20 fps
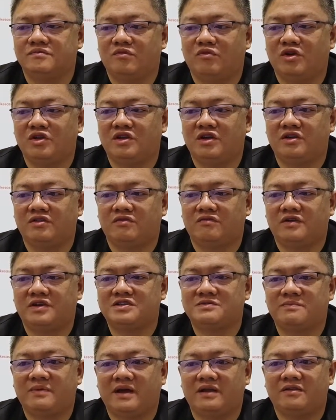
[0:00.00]
were done over the
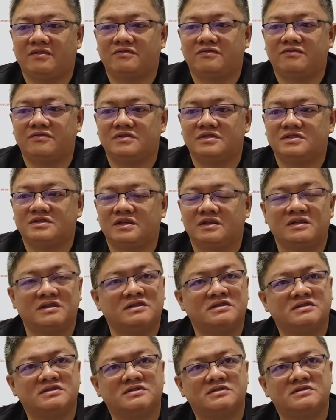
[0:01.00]
span of
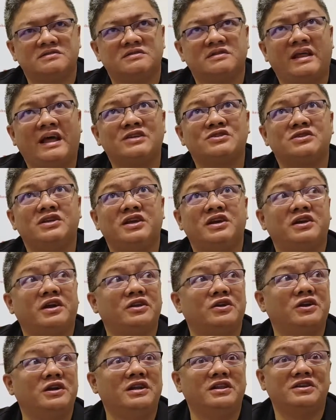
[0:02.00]
last year
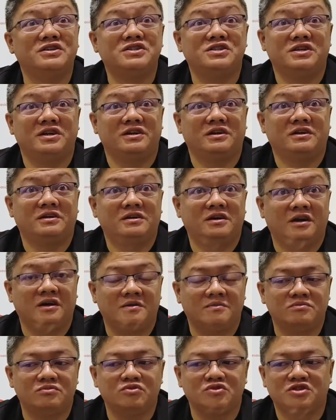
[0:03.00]
and early this year,
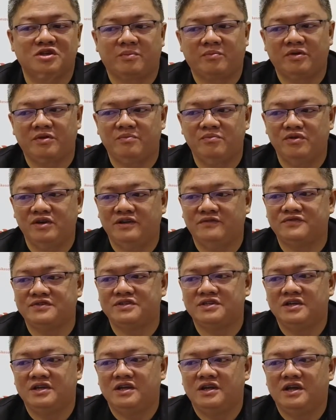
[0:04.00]
two separate
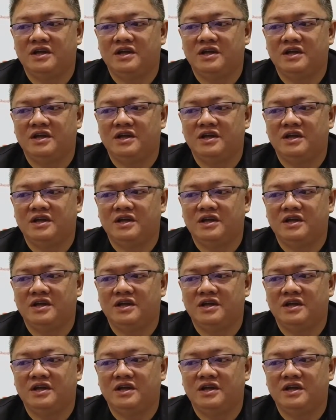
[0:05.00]
briefs.